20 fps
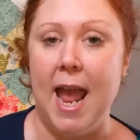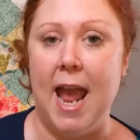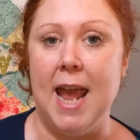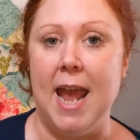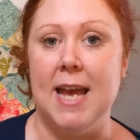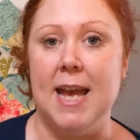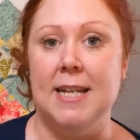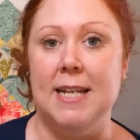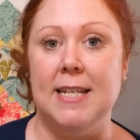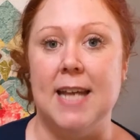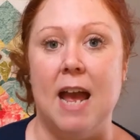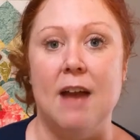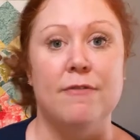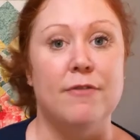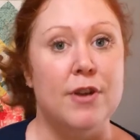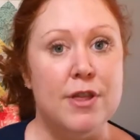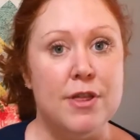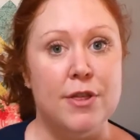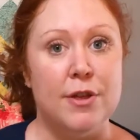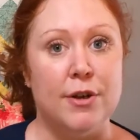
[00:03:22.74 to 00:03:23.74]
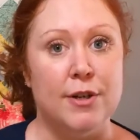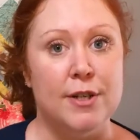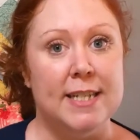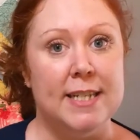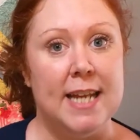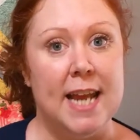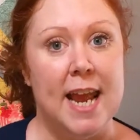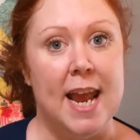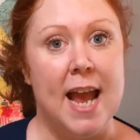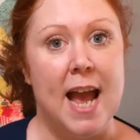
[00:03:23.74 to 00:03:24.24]
and every
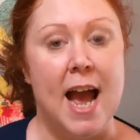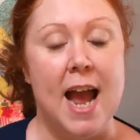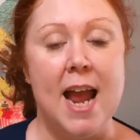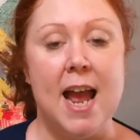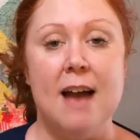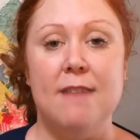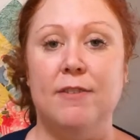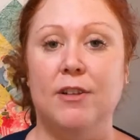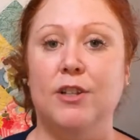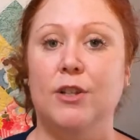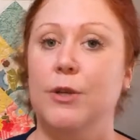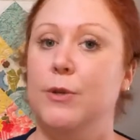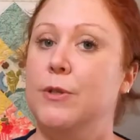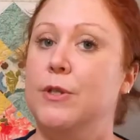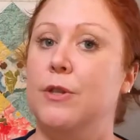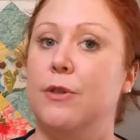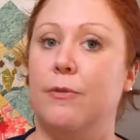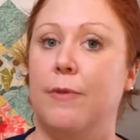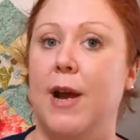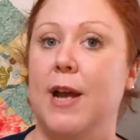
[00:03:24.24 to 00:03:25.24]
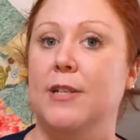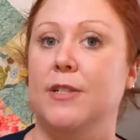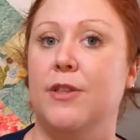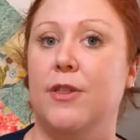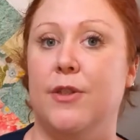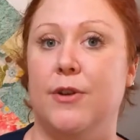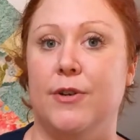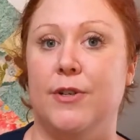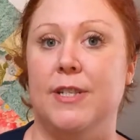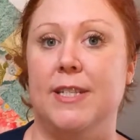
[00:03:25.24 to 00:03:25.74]
Thursday I have a Loose Threads
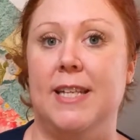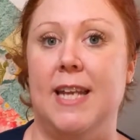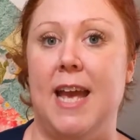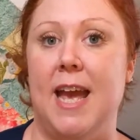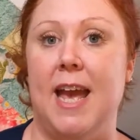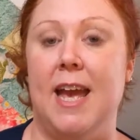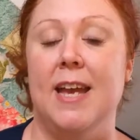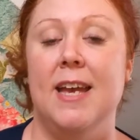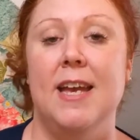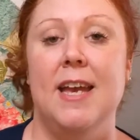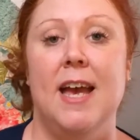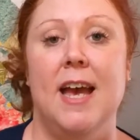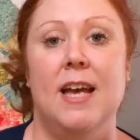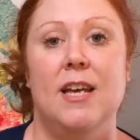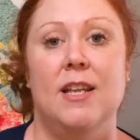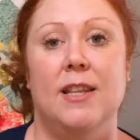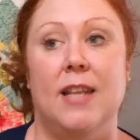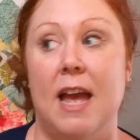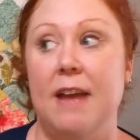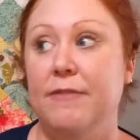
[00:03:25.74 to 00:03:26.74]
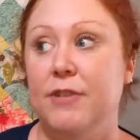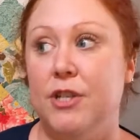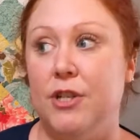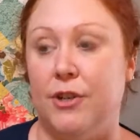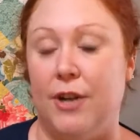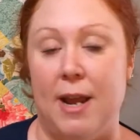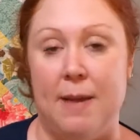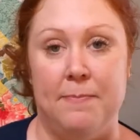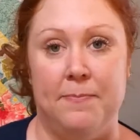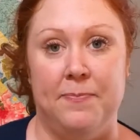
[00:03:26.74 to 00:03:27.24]
Thursday live
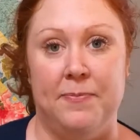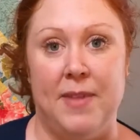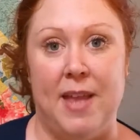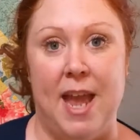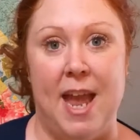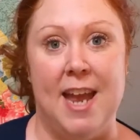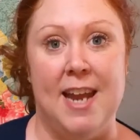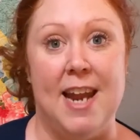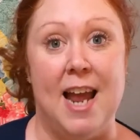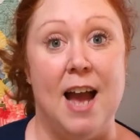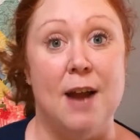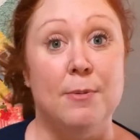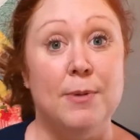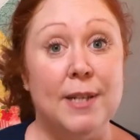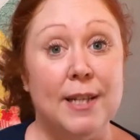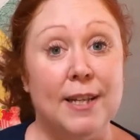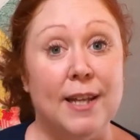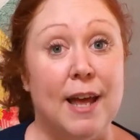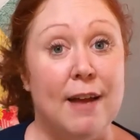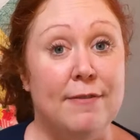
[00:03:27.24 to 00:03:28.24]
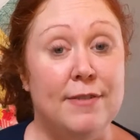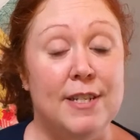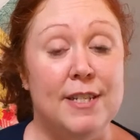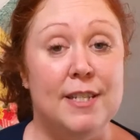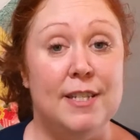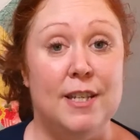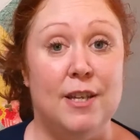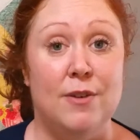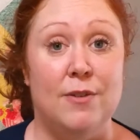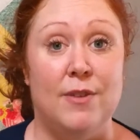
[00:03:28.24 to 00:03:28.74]
stream, and I would love to
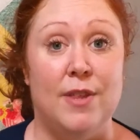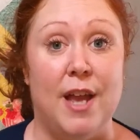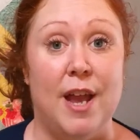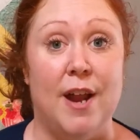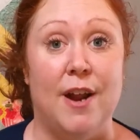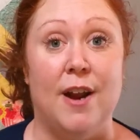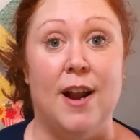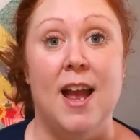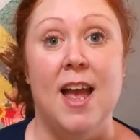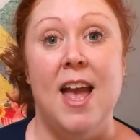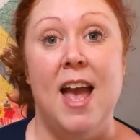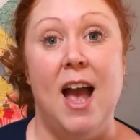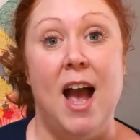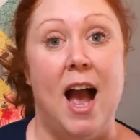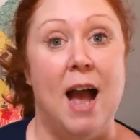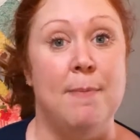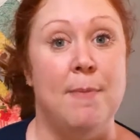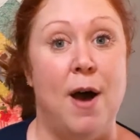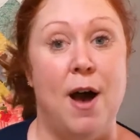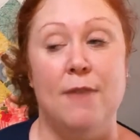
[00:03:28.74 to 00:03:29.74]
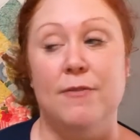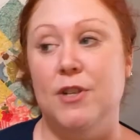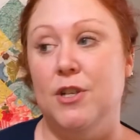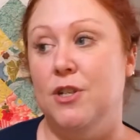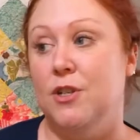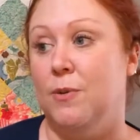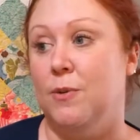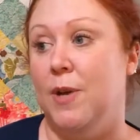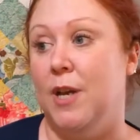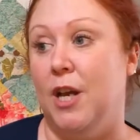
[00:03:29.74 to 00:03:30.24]
see you there. I'm often
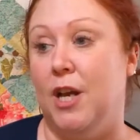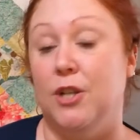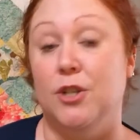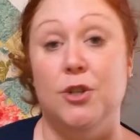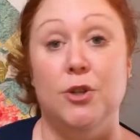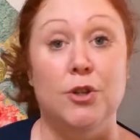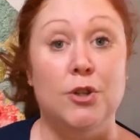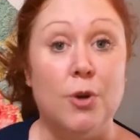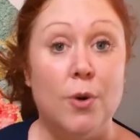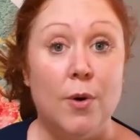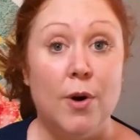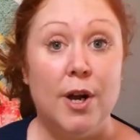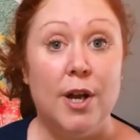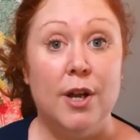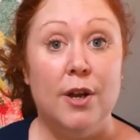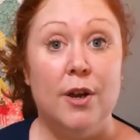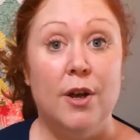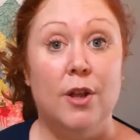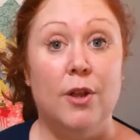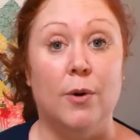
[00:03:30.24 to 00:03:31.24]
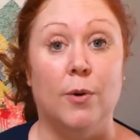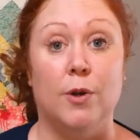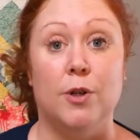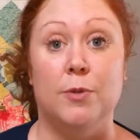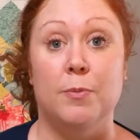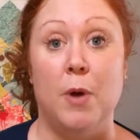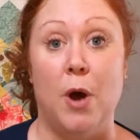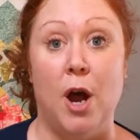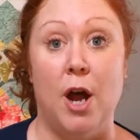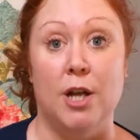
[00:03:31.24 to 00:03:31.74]
doing a tutorial
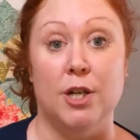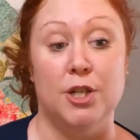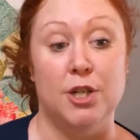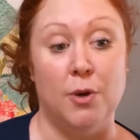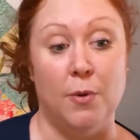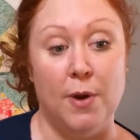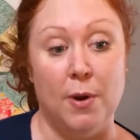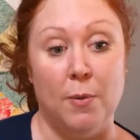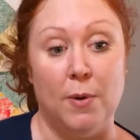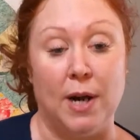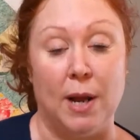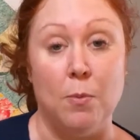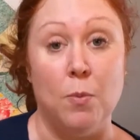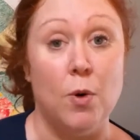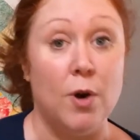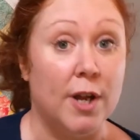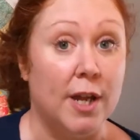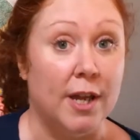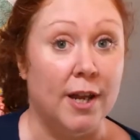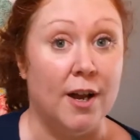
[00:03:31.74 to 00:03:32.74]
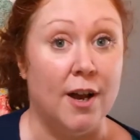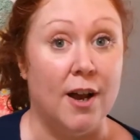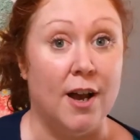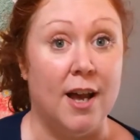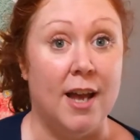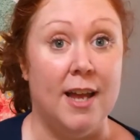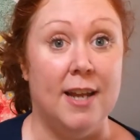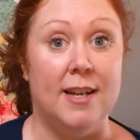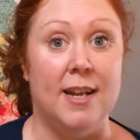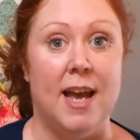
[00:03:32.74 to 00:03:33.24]
or showing what I'm working
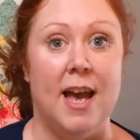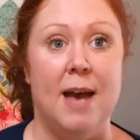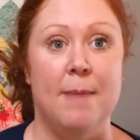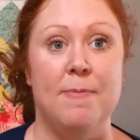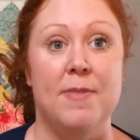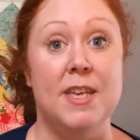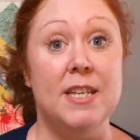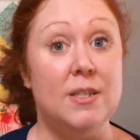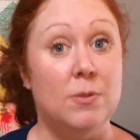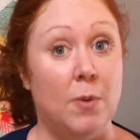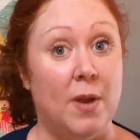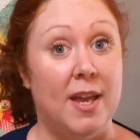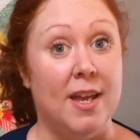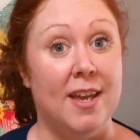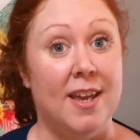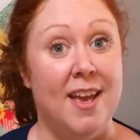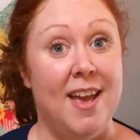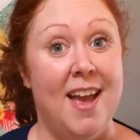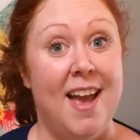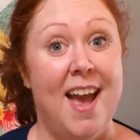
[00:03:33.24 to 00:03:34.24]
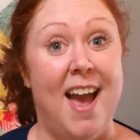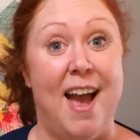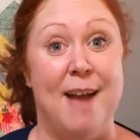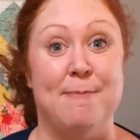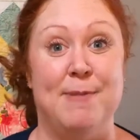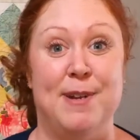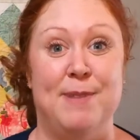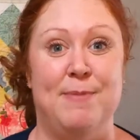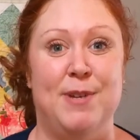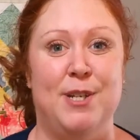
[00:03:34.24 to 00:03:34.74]
on. This week, I'm
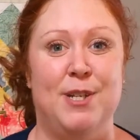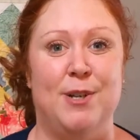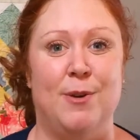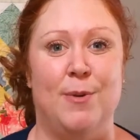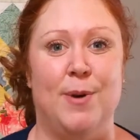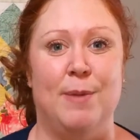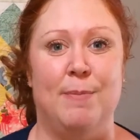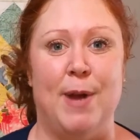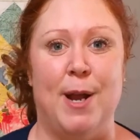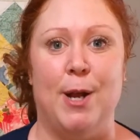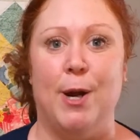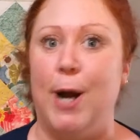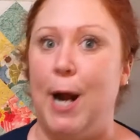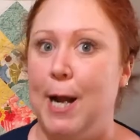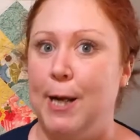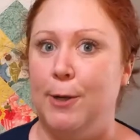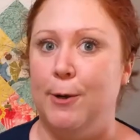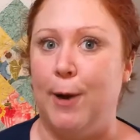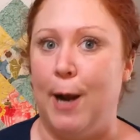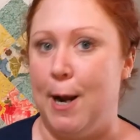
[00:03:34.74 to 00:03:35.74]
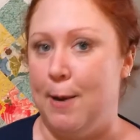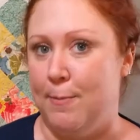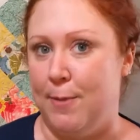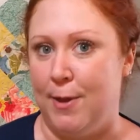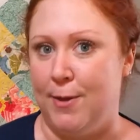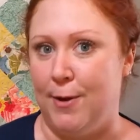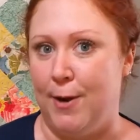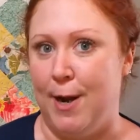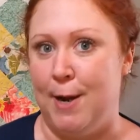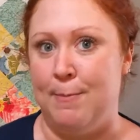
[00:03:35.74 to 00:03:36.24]
going to be showing my
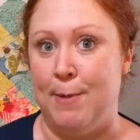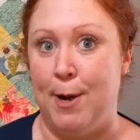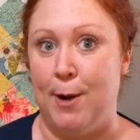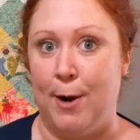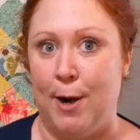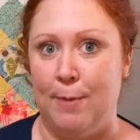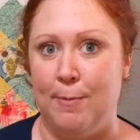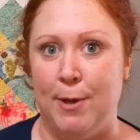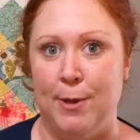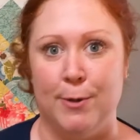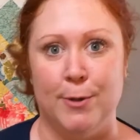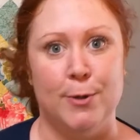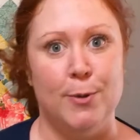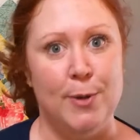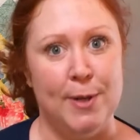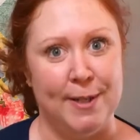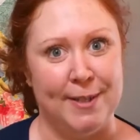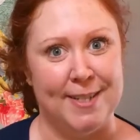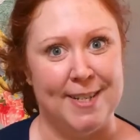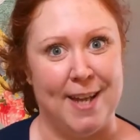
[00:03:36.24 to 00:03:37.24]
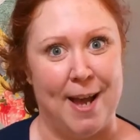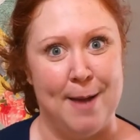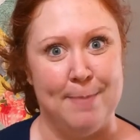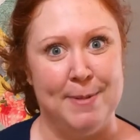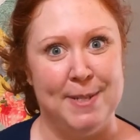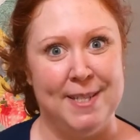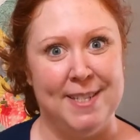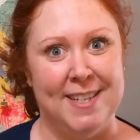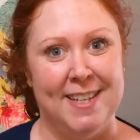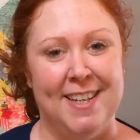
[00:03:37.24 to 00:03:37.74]
great-grandmother and my grandmother's quilt
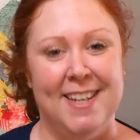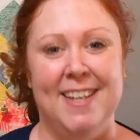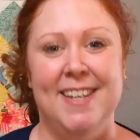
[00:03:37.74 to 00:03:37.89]
tops.